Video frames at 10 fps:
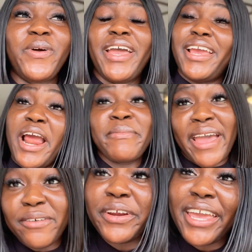And I'm
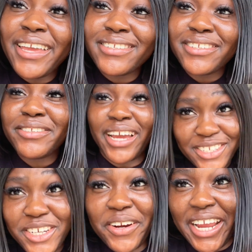African,
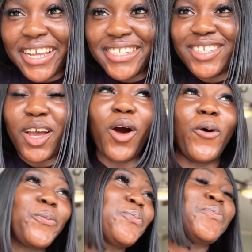Nigerian,
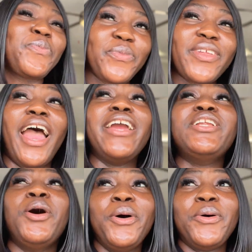so I
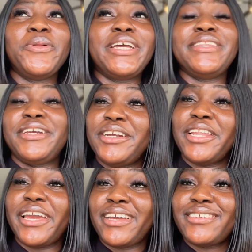know that they're
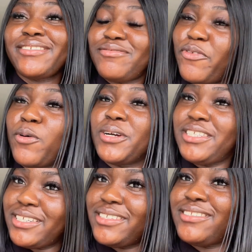like
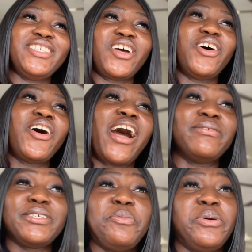forces. So I
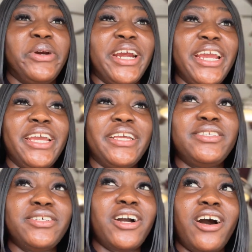was praying
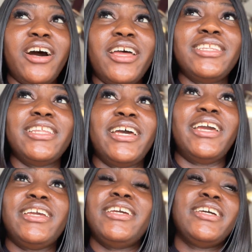to God,
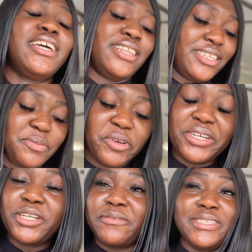like the
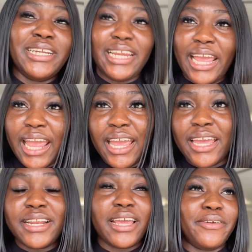spirit of delay
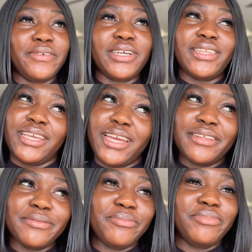and
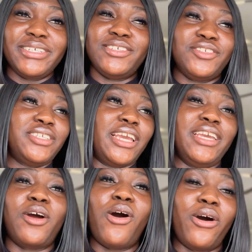everything, please just take
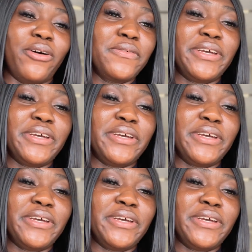it off.